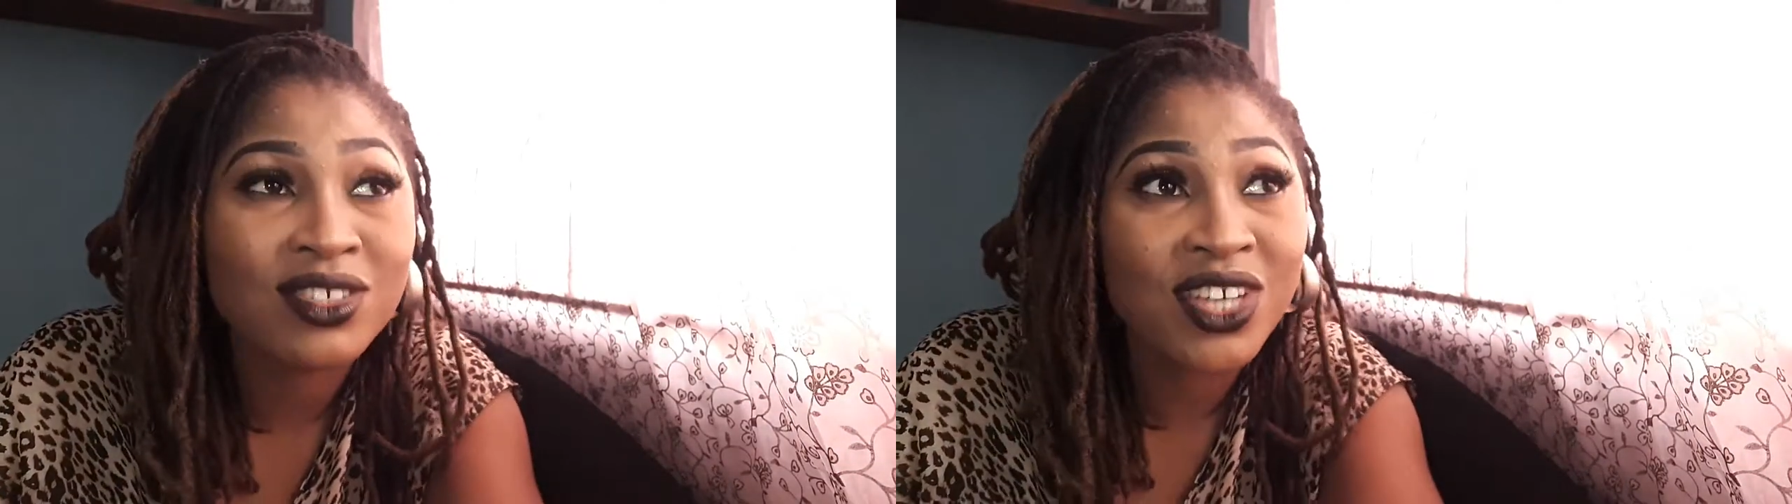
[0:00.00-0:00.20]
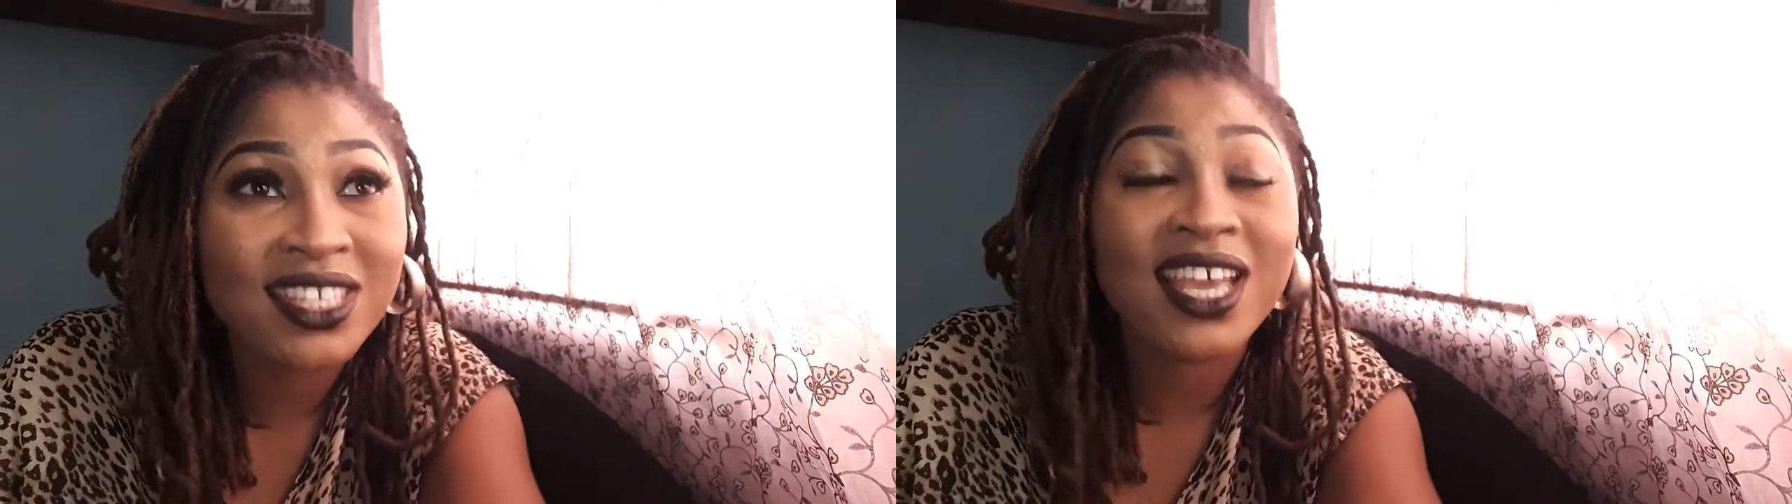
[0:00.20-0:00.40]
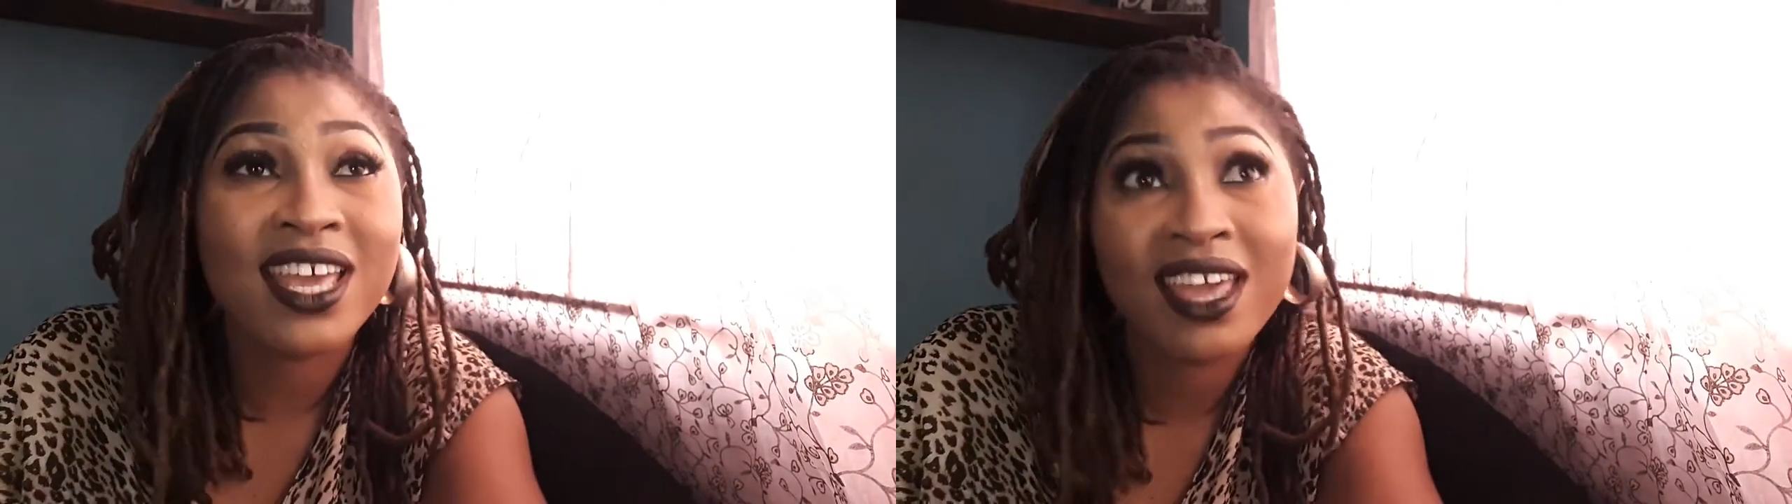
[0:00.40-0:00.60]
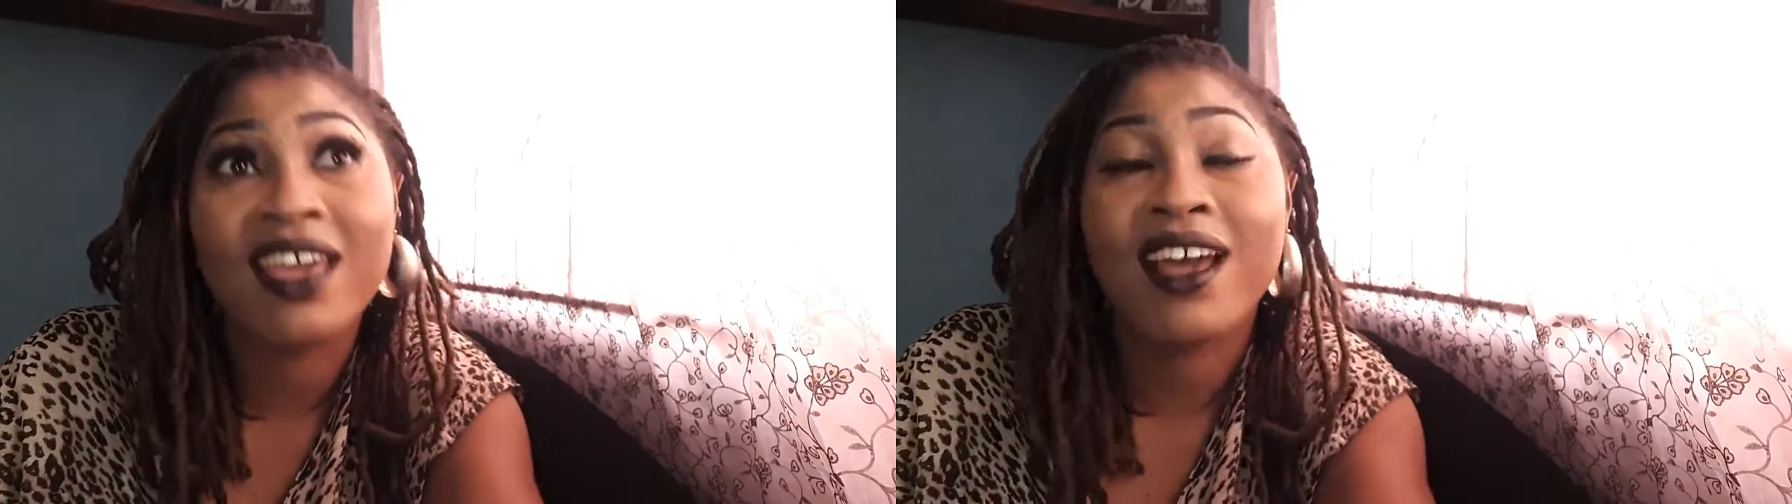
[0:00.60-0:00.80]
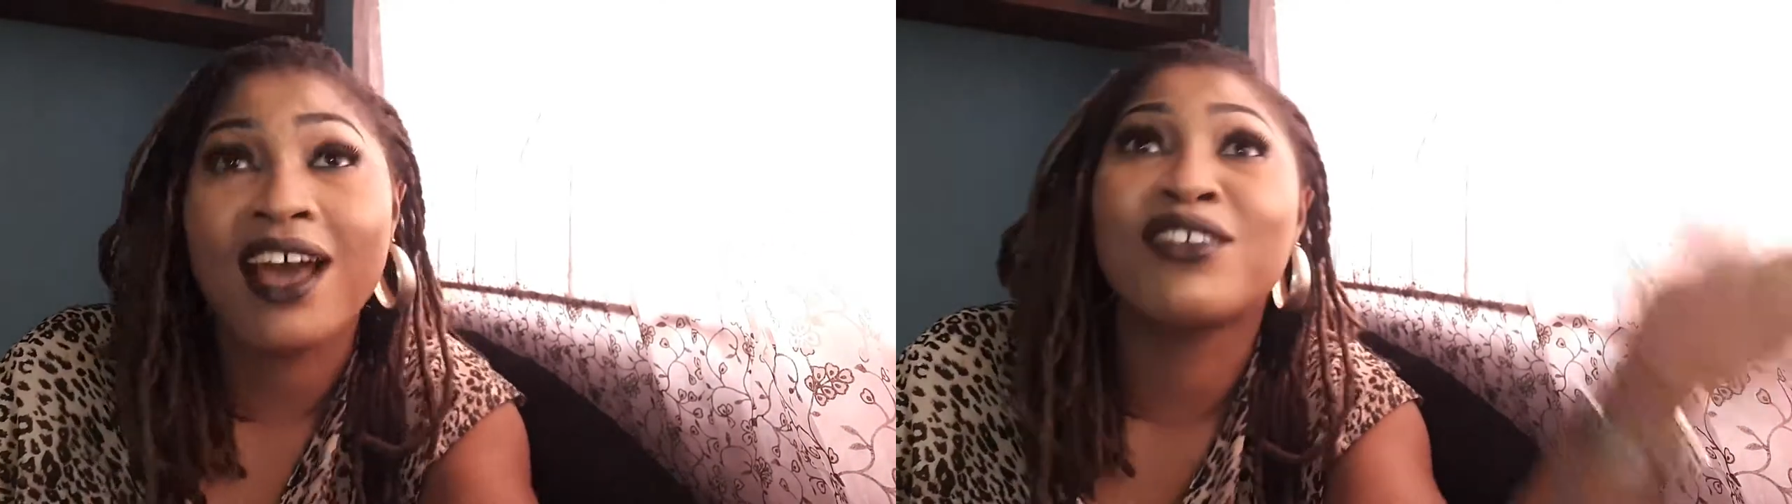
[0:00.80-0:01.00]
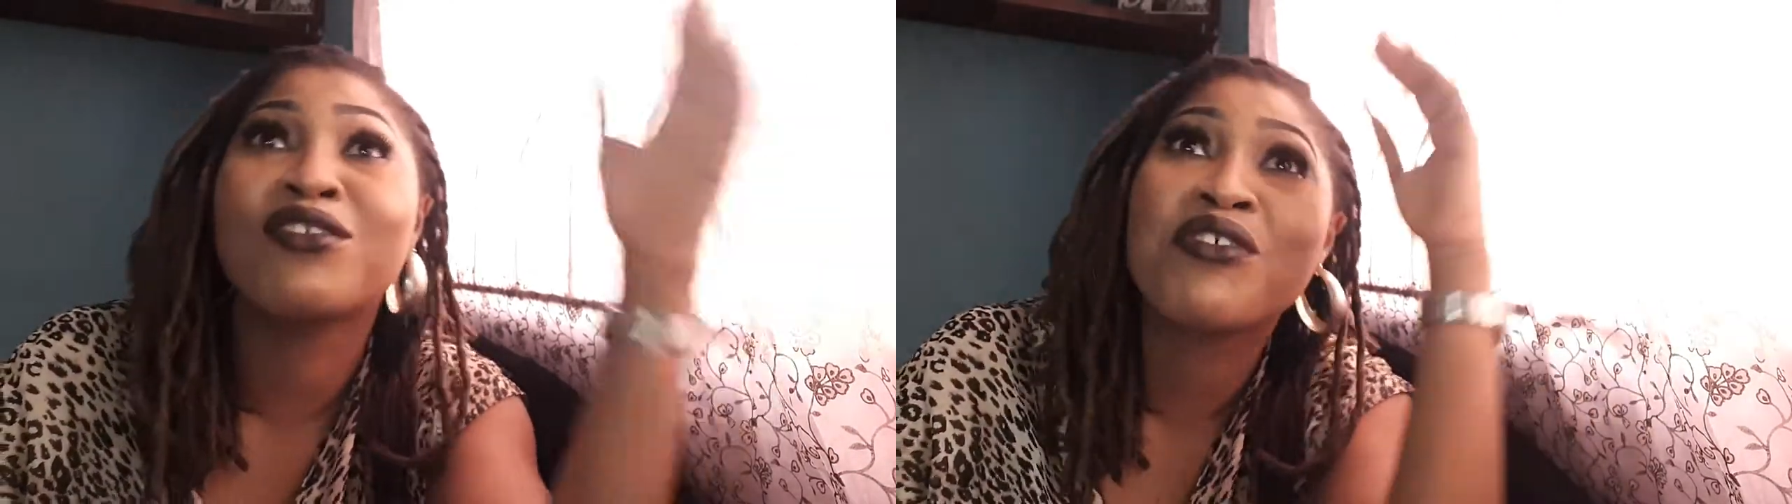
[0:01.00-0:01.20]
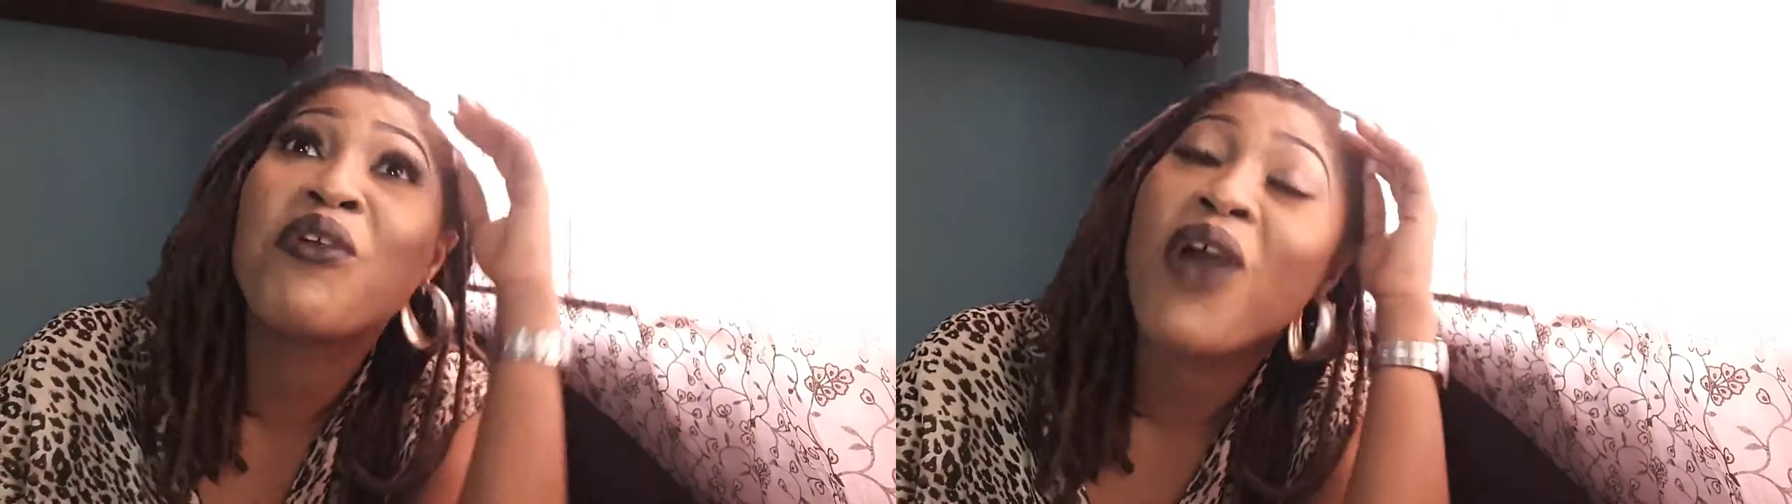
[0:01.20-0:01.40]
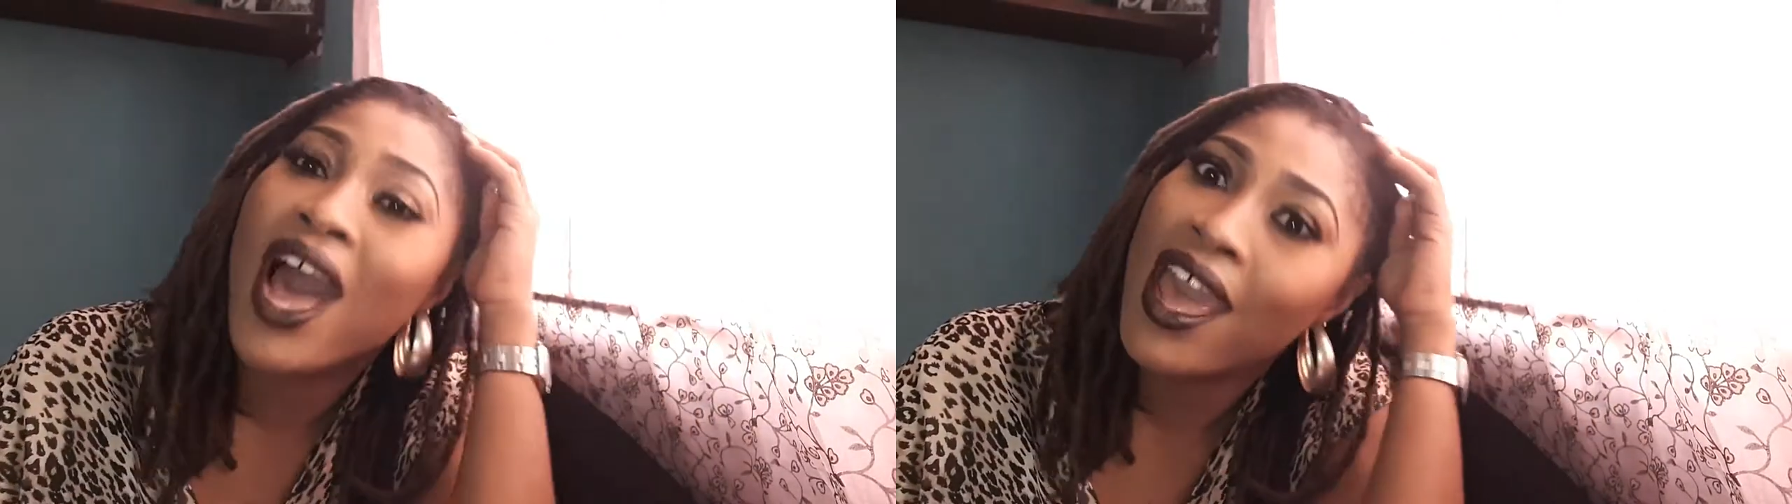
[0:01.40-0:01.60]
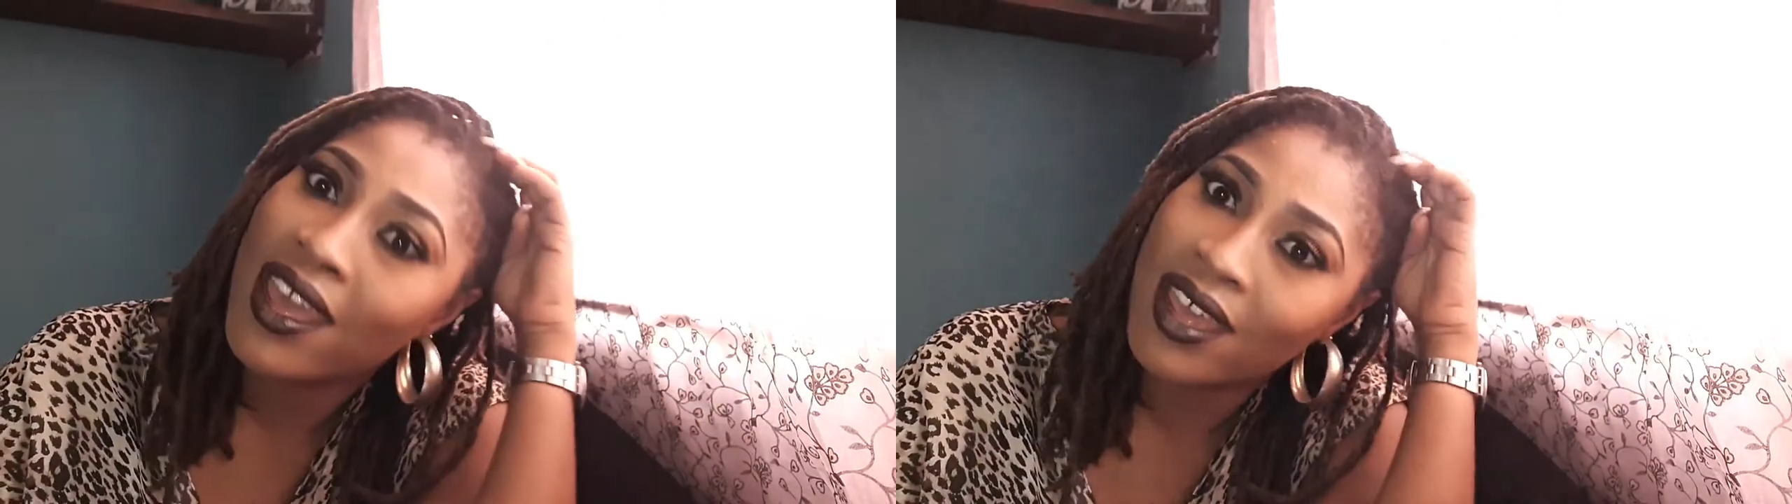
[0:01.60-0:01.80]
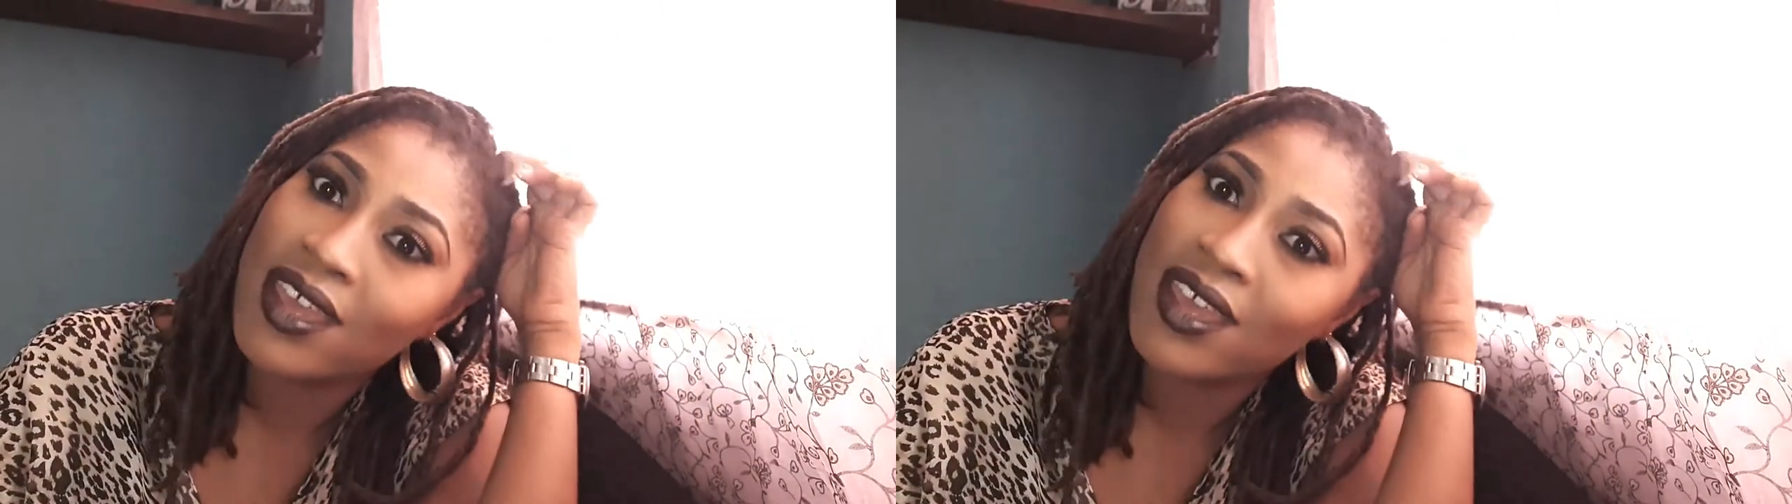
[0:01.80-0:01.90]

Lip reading: Chacha Eke can cry.